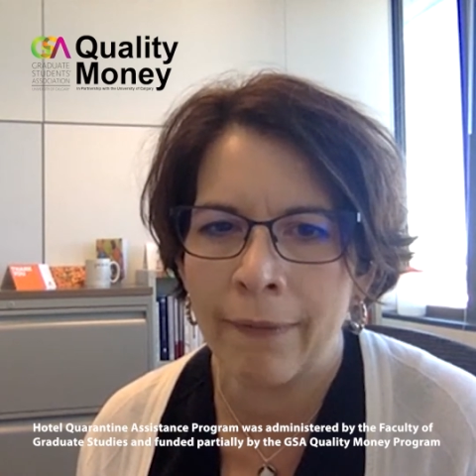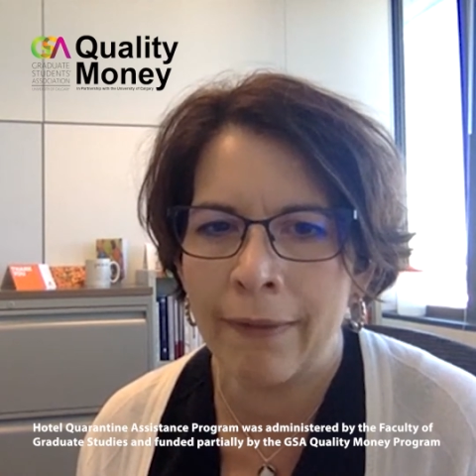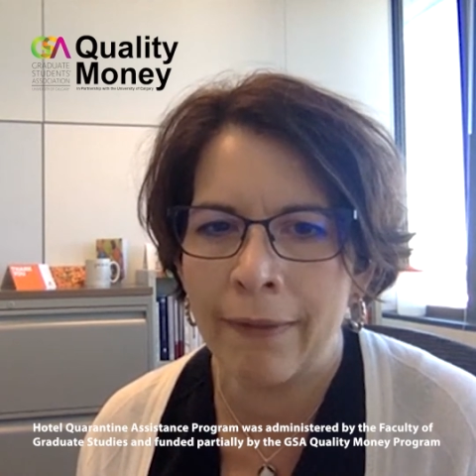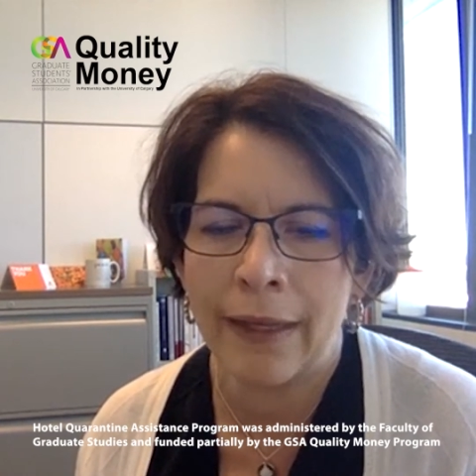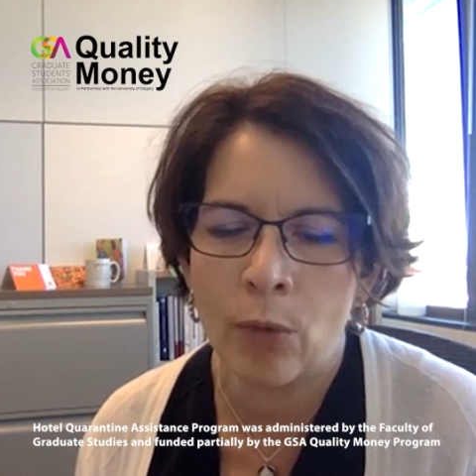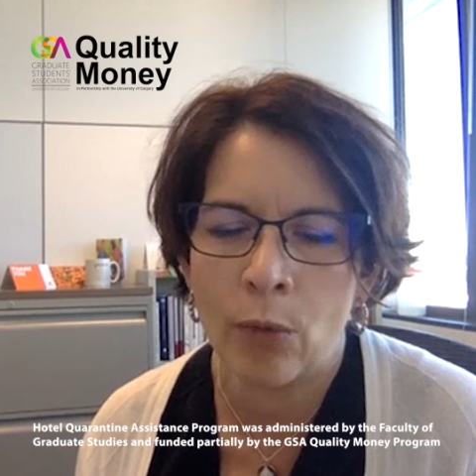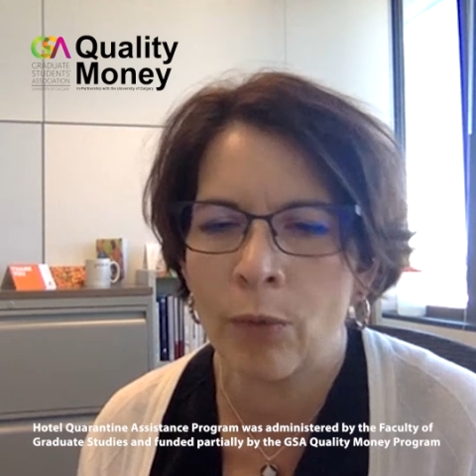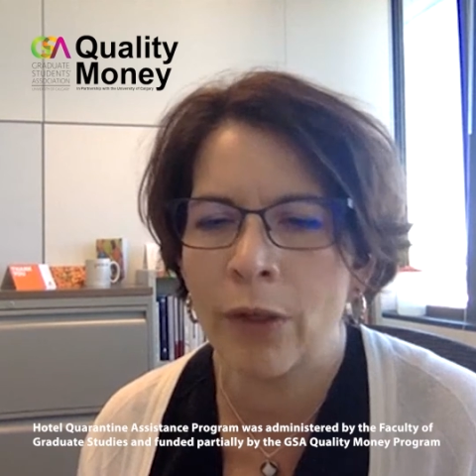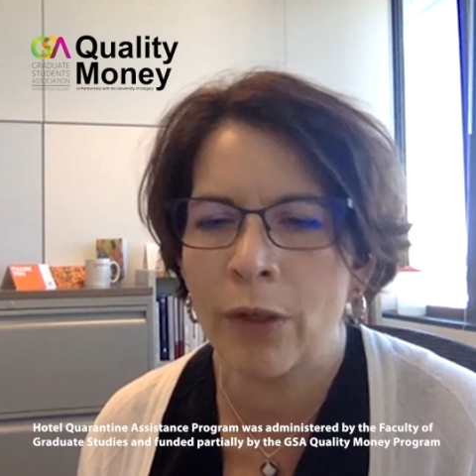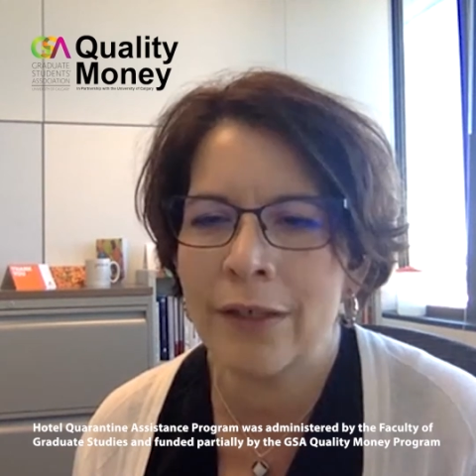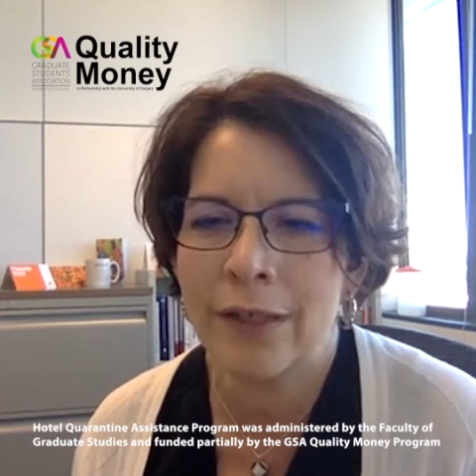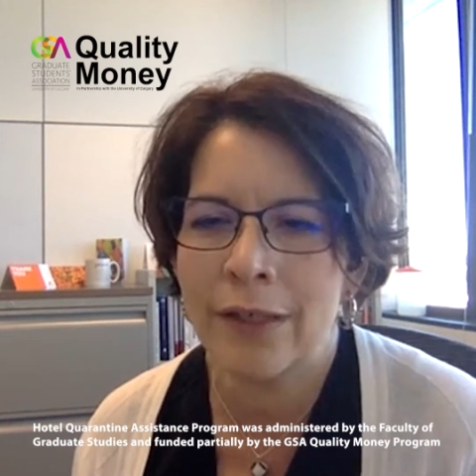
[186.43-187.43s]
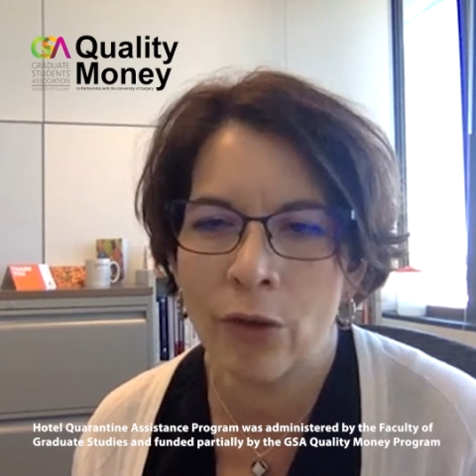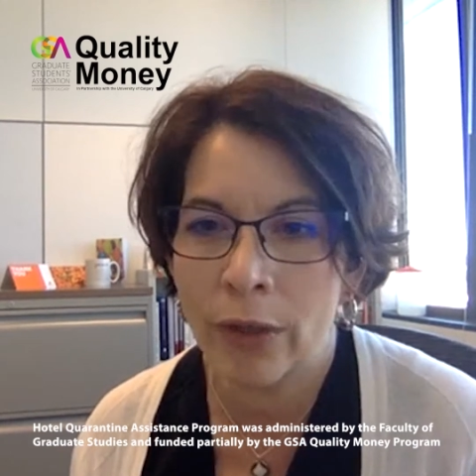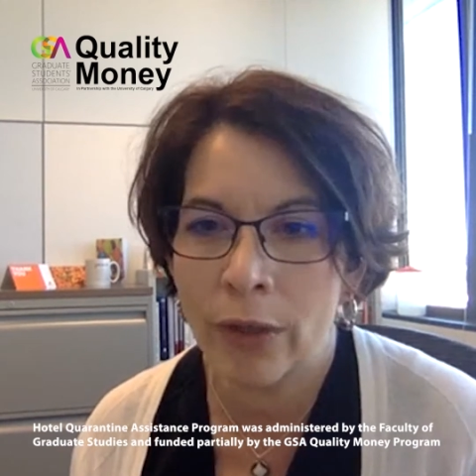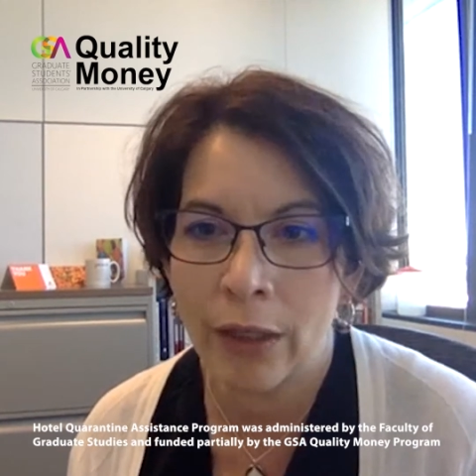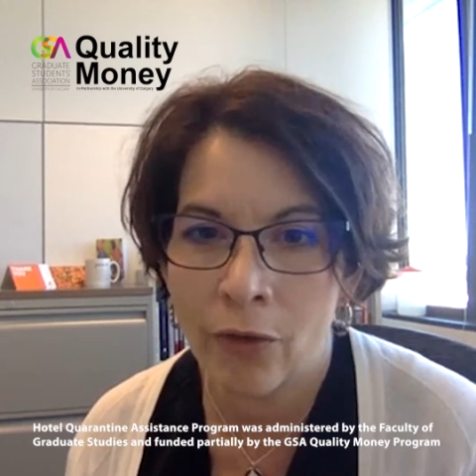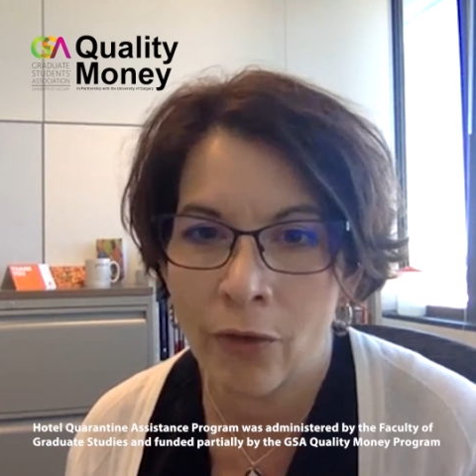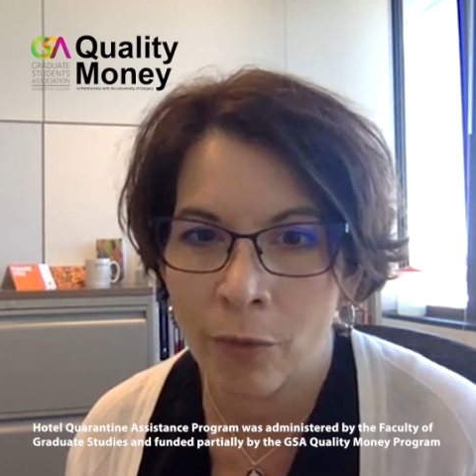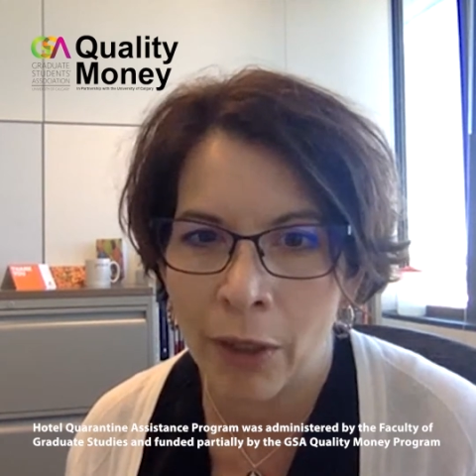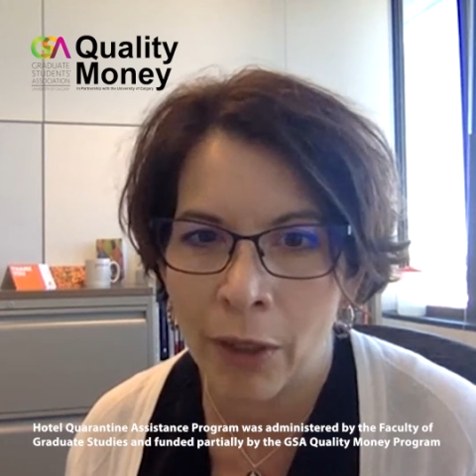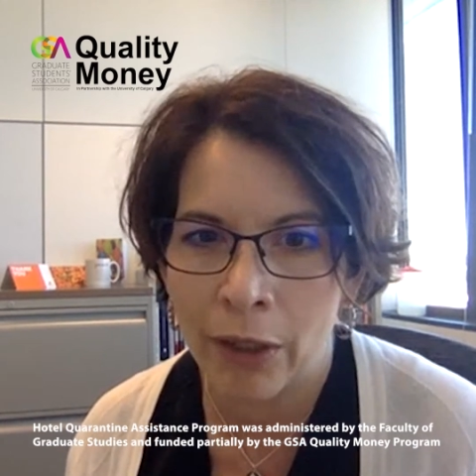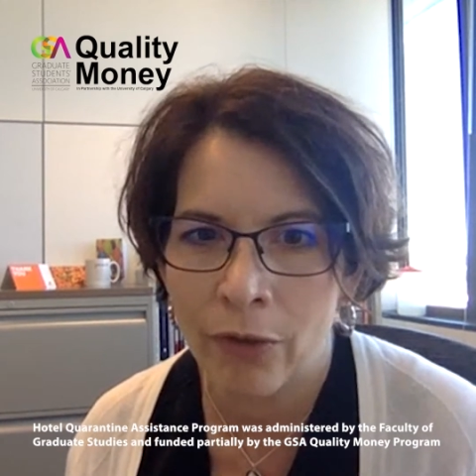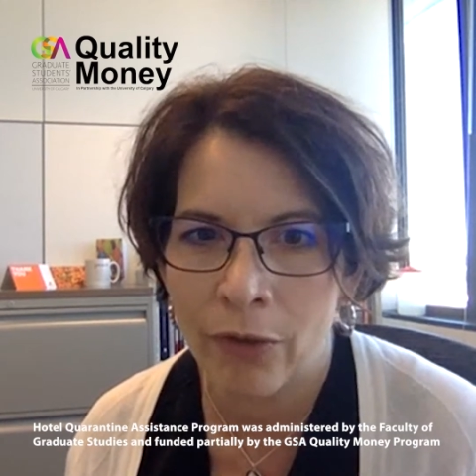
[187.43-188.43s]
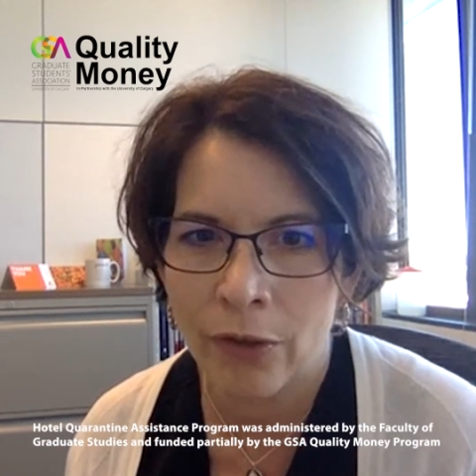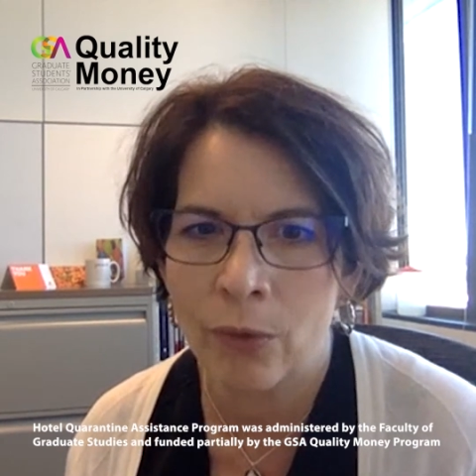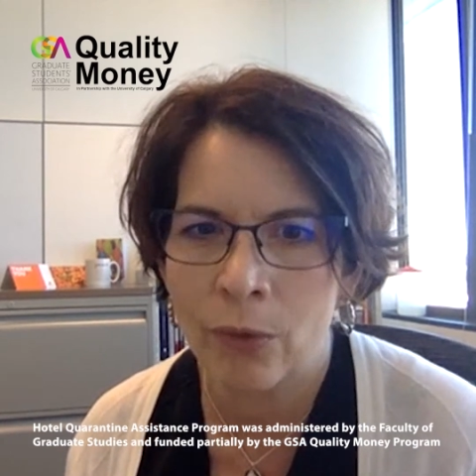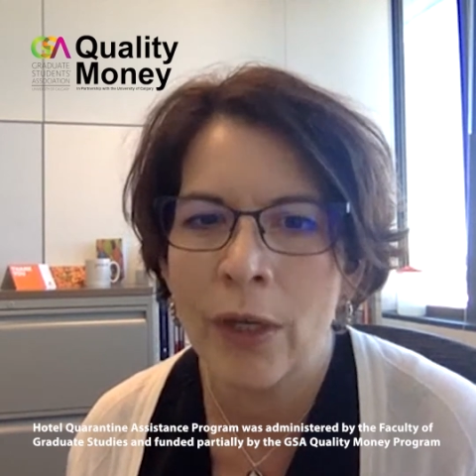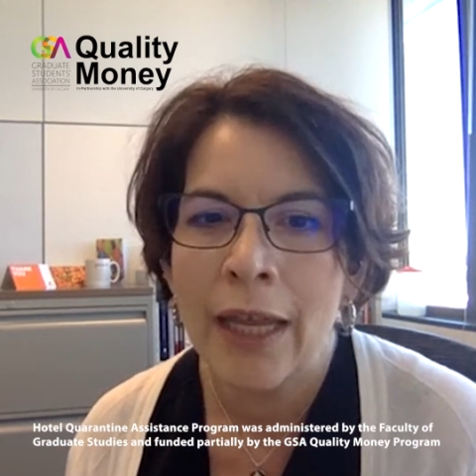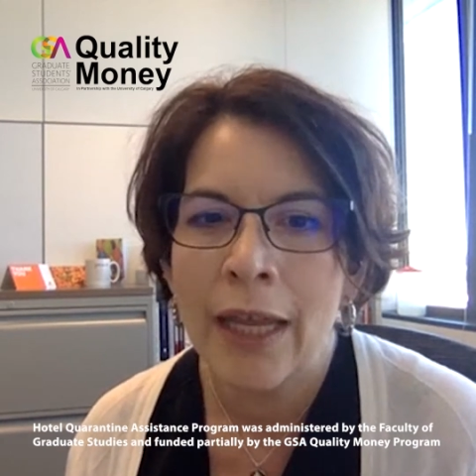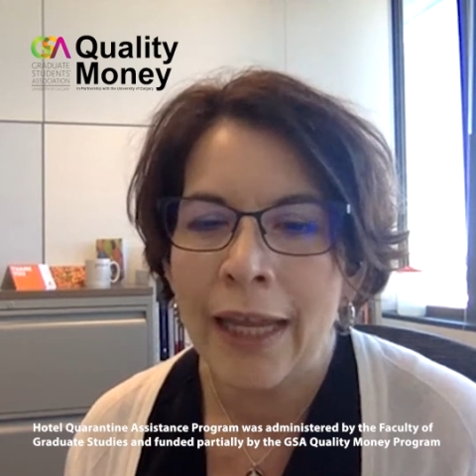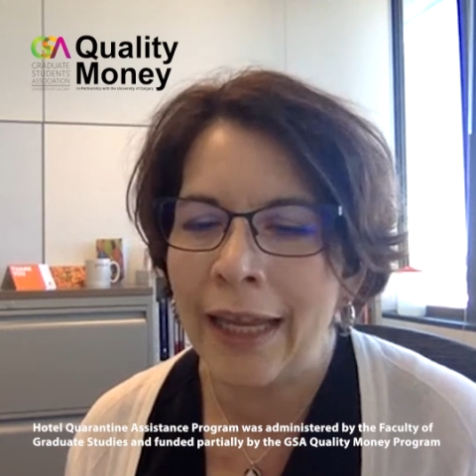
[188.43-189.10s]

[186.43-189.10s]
and then they were willing to go the extra mile too,